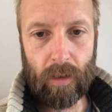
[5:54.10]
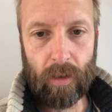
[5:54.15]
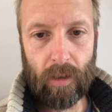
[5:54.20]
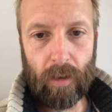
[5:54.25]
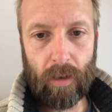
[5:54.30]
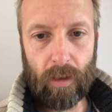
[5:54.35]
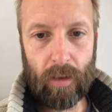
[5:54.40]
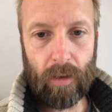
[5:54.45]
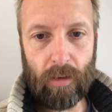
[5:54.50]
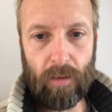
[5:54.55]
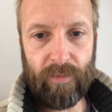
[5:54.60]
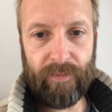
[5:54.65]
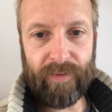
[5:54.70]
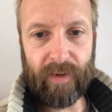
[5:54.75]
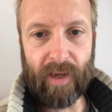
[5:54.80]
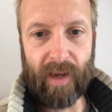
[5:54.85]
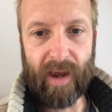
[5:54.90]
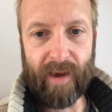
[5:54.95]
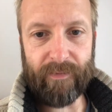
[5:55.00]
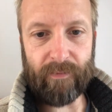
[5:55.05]

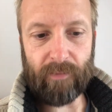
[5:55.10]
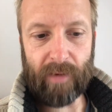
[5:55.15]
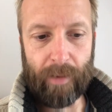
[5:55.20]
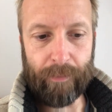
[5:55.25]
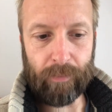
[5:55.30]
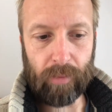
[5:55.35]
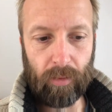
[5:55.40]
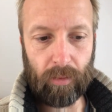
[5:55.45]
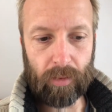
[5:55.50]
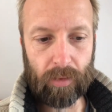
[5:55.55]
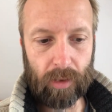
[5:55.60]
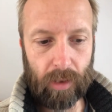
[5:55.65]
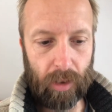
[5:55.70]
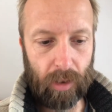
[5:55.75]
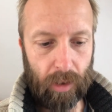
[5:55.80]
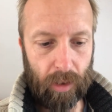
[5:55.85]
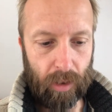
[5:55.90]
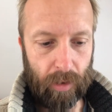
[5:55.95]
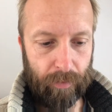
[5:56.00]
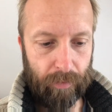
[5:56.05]
Hopefully I haven't rambled,
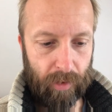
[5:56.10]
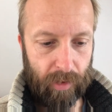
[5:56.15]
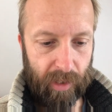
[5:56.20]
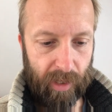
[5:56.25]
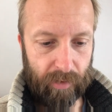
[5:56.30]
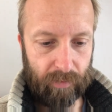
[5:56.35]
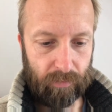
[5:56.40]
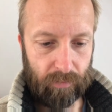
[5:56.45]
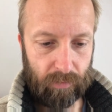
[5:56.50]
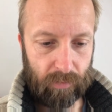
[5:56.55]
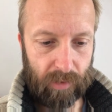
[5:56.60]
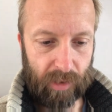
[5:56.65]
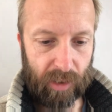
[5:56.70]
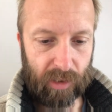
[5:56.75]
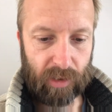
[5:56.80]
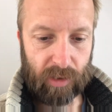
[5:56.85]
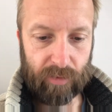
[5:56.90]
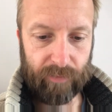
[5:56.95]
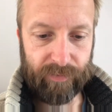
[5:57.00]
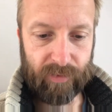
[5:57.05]
and
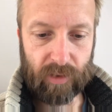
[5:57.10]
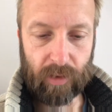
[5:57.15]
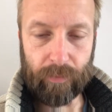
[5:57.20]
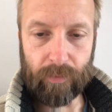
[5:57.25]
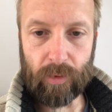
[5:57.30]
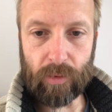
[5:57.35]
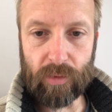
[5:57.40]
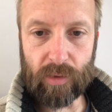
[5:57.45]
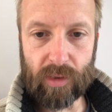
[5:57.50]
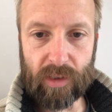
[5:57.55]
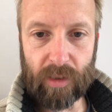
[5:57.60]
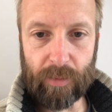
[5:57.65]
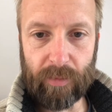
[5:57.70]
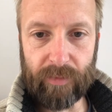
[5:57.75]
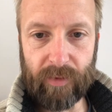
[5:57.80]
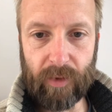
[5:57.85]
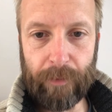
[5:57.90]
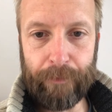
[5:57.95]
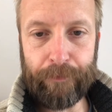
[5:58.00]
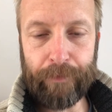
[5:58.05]
that's of some use to some
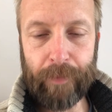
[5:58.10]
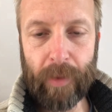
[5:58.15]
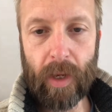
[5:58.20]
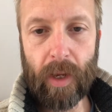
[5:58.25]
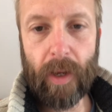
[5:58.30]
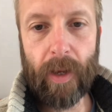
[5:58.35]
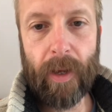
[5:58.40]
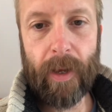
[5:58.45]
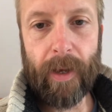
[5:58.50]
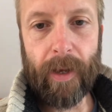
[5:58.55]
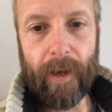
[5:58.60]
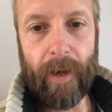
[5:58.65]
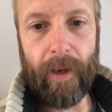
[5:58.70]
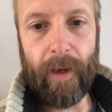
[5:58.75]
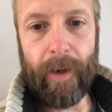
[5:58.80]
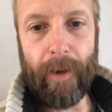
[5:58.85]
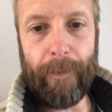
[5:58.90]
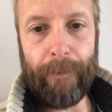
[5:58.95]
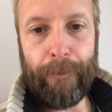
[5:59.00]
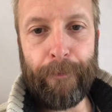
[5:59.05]
of you.
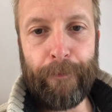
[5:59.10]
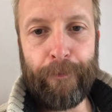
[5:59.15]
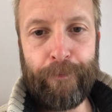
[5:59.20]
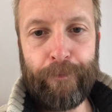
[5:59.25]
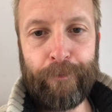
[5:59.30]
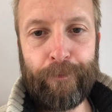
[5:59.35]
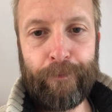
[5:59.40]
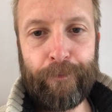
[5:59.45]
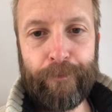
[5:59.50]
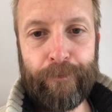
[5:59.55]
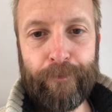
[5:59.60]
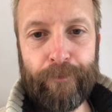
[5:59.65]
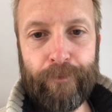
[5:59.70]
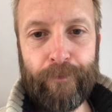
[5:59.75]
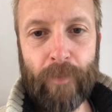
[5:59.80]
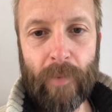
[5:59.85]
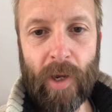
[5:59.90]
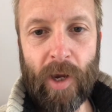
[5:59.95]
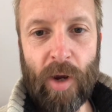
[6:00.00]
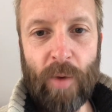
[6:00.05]
I
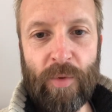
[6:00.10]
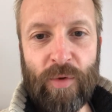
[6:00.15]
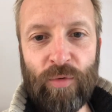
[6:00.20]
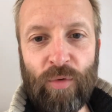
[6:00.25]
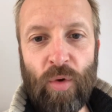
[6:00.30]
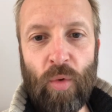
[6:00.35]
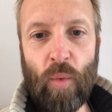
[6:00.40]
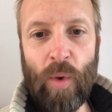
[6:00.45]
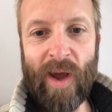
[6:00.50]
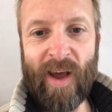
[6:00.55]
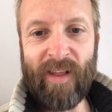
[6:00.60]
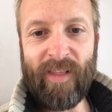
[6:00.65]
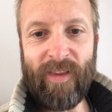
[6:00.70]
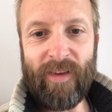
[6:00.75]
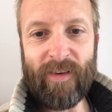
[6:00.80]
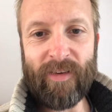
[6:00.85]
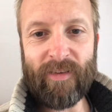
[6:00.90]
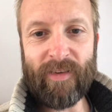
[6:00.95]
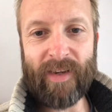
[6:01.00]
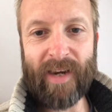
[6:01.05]
hope you're all well
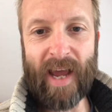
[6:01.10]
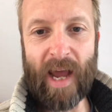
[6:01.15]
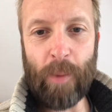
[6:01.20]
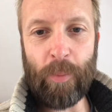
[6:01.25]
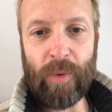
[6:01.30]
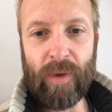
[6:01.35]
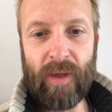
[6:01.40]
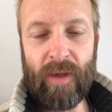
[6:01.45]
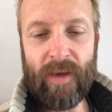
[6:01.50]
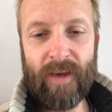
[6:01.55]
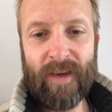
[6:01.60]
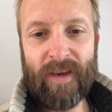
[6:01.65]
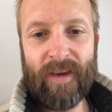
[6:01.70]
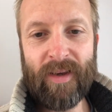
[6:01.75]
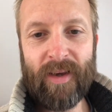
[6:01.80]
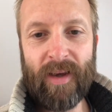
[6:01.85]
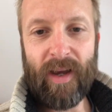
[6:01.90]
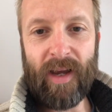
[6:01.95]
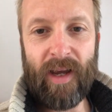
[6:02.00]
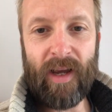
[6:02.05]
and happy,
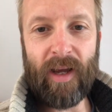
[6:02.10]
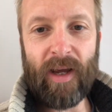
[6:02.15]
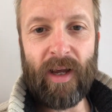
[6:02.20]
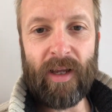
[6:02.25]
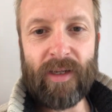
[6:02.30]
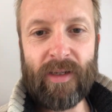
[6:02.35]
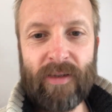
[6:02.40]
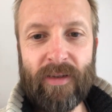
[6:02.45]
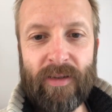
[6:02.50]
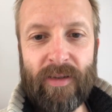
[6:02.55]
and